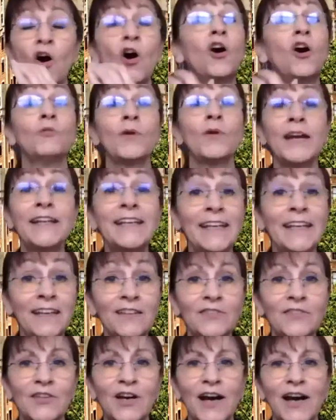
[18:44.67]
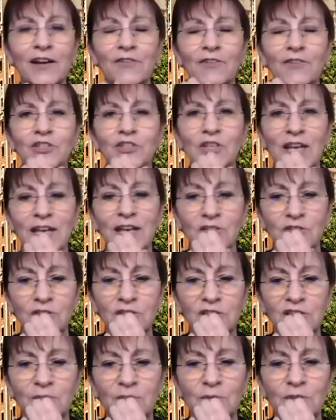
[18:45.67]
already in the higher
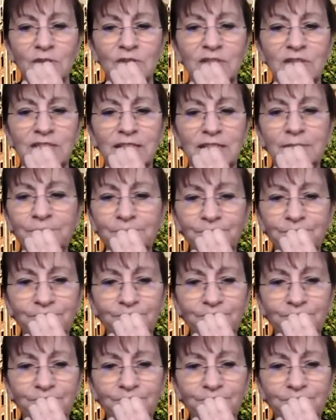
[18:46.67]
education community.